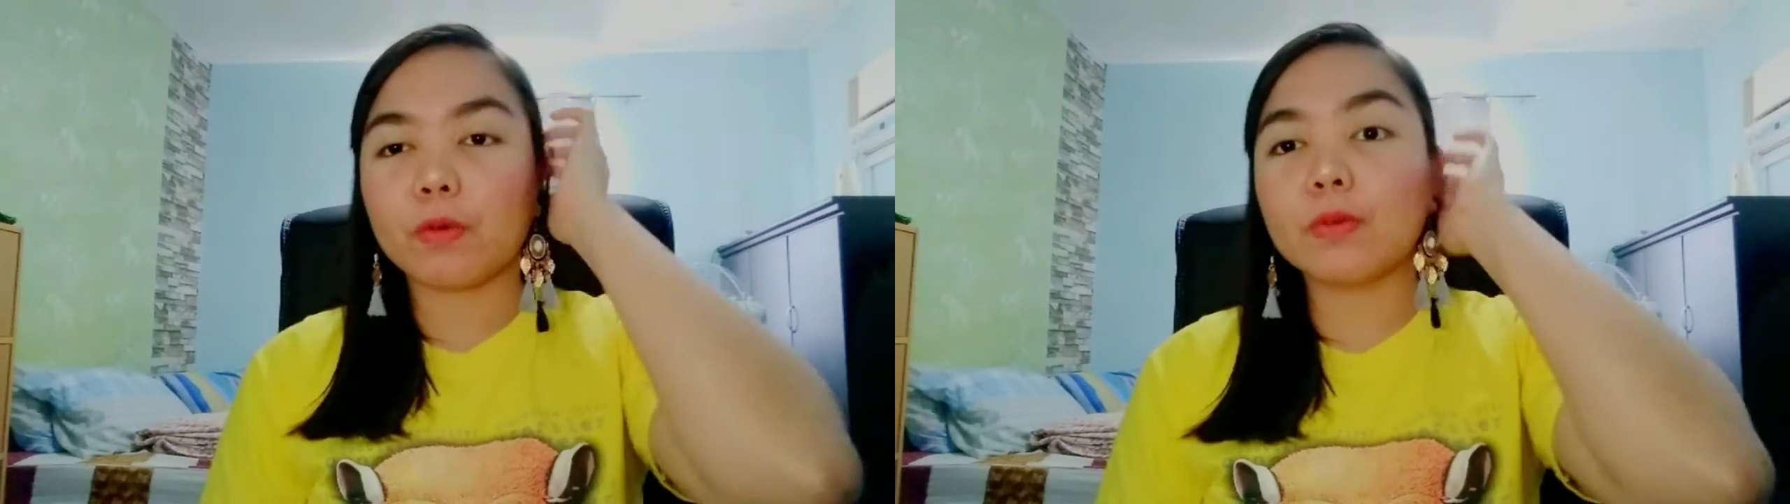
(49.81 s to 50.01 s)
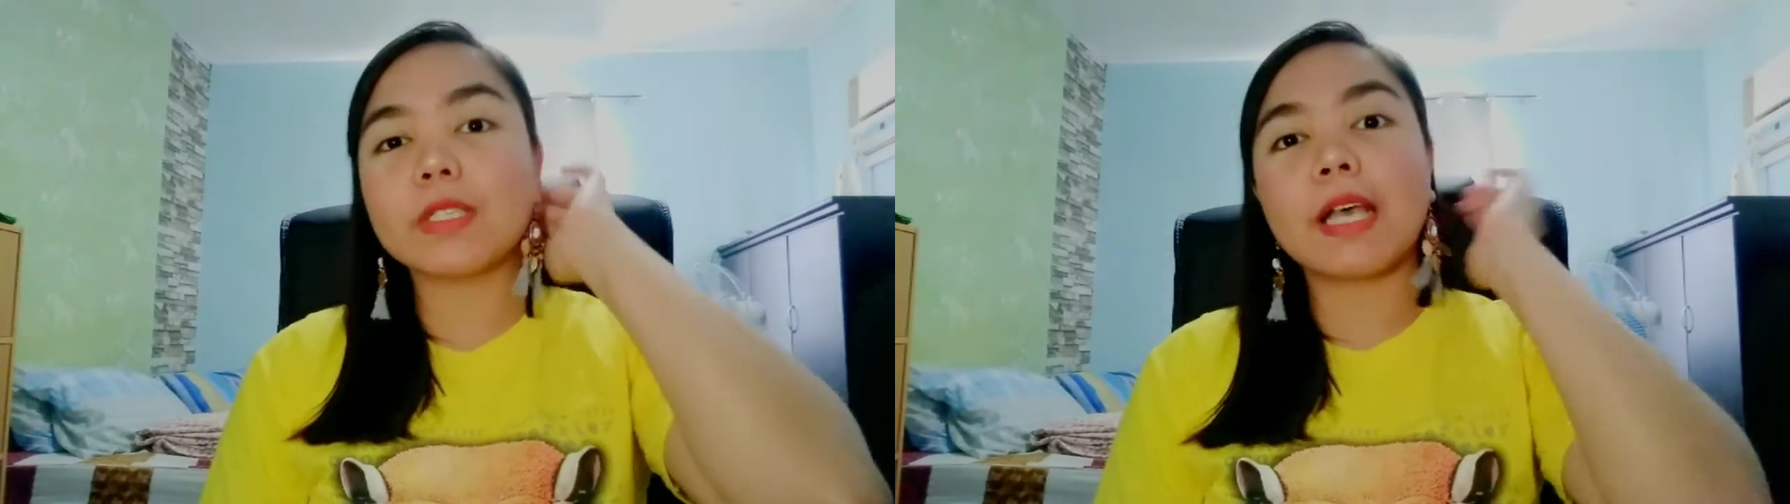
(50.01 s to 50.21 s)

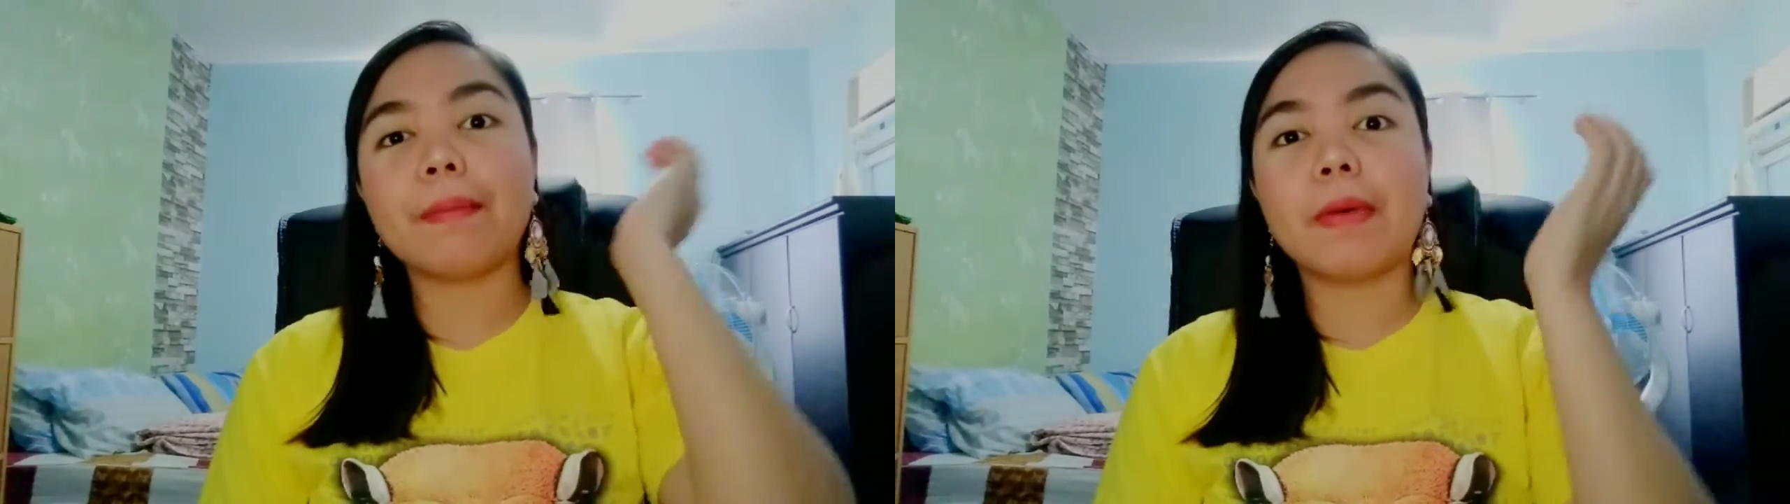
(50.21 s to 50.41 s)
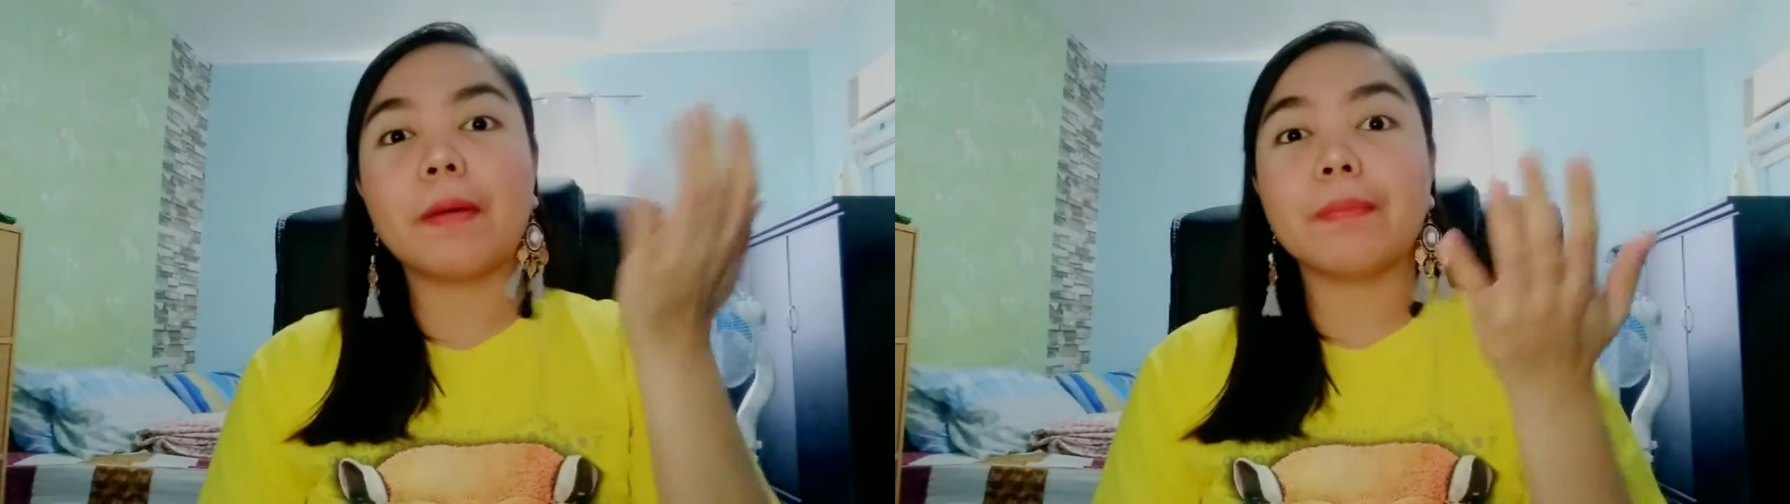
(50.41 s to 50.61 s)

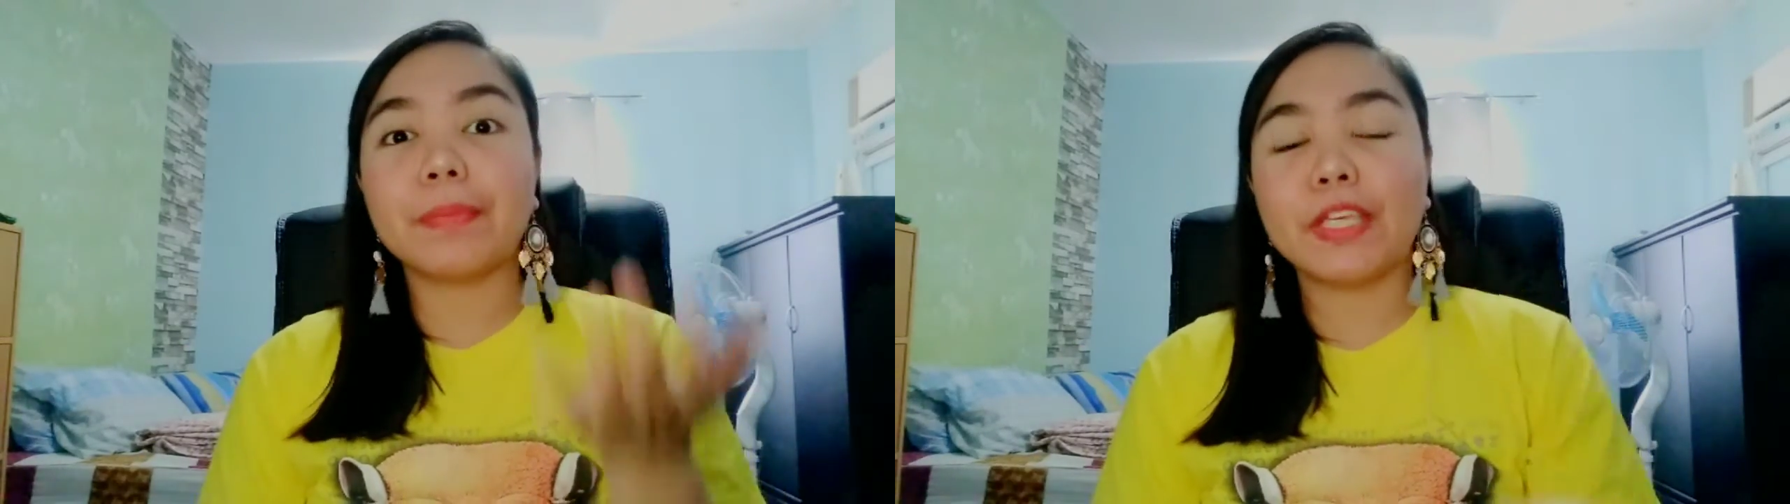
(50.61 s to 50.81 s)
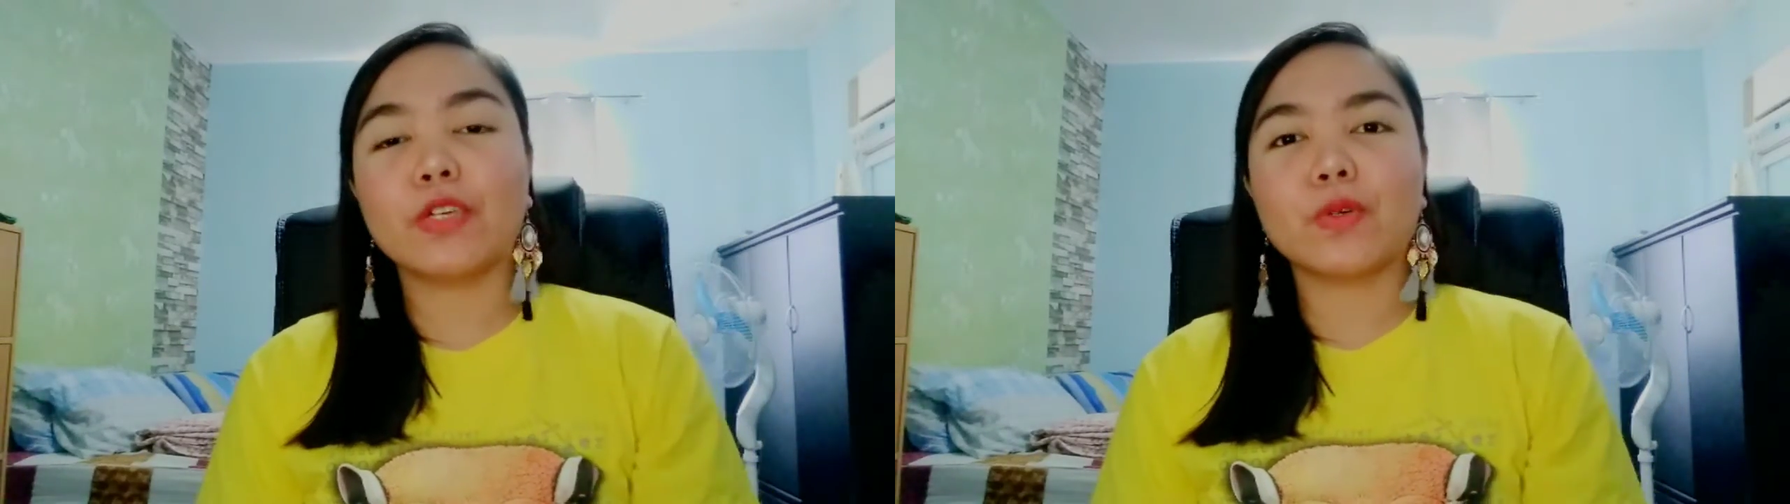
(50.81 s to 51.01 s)

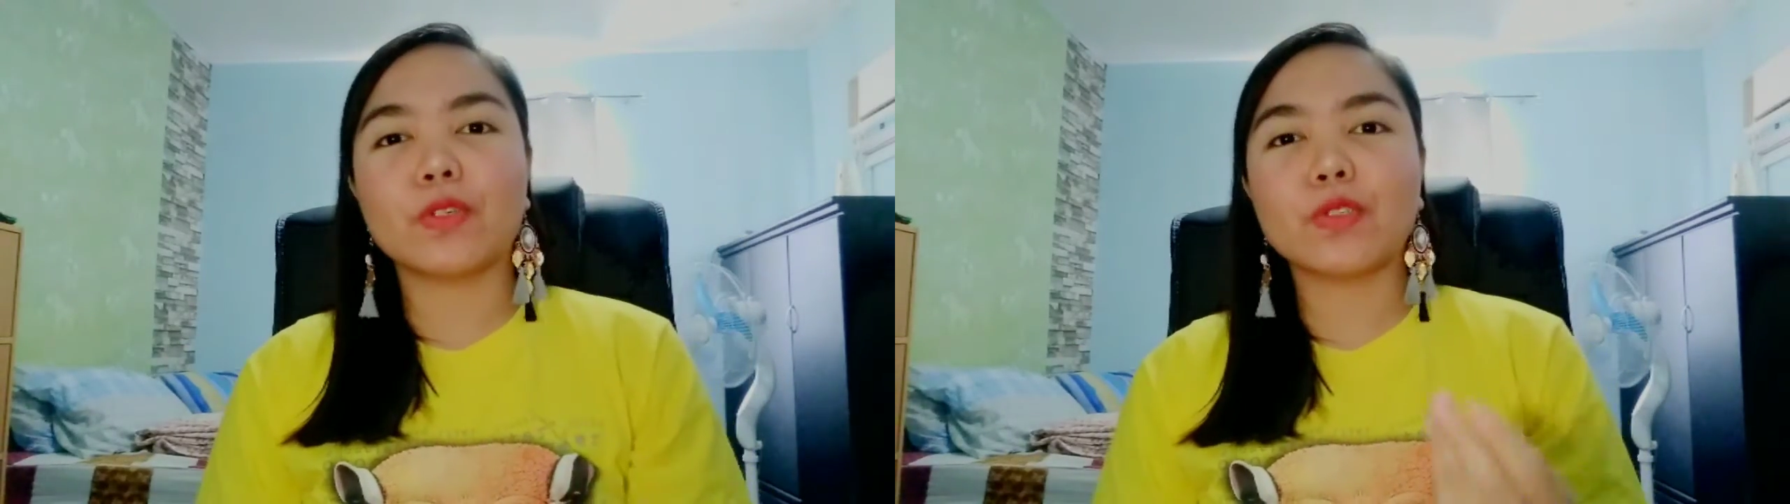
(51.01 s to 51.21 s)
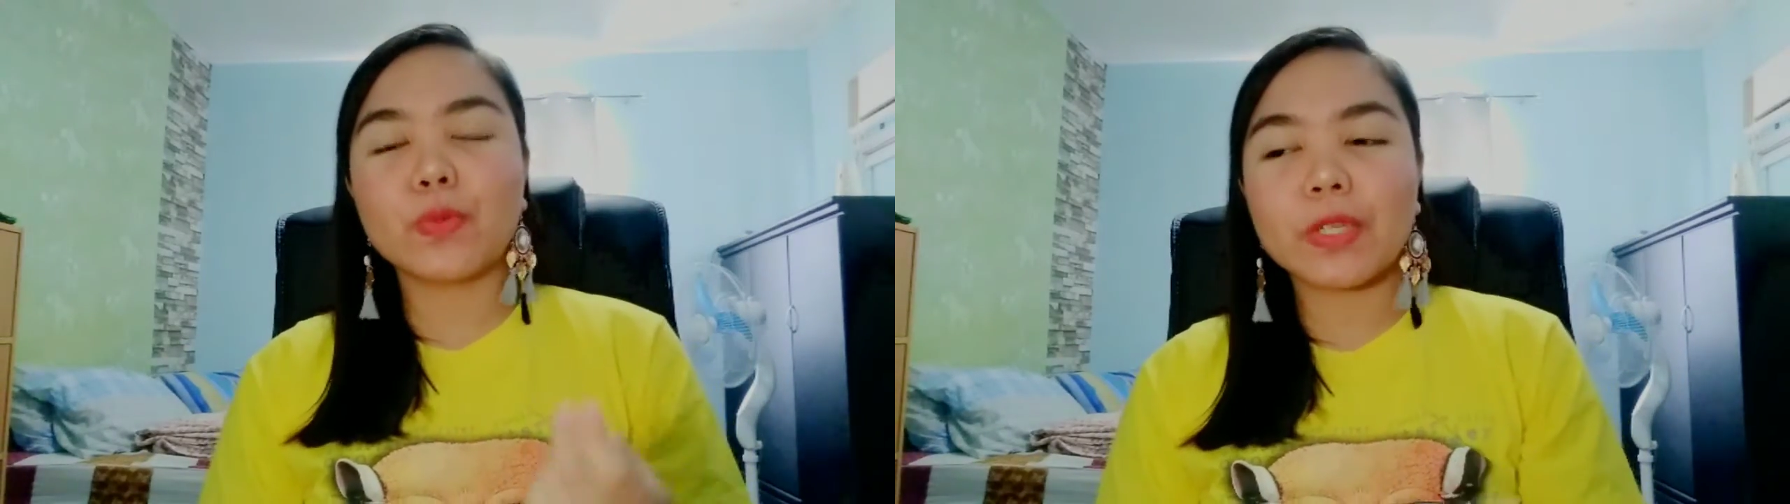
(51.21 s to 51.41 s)
usapang Pcos,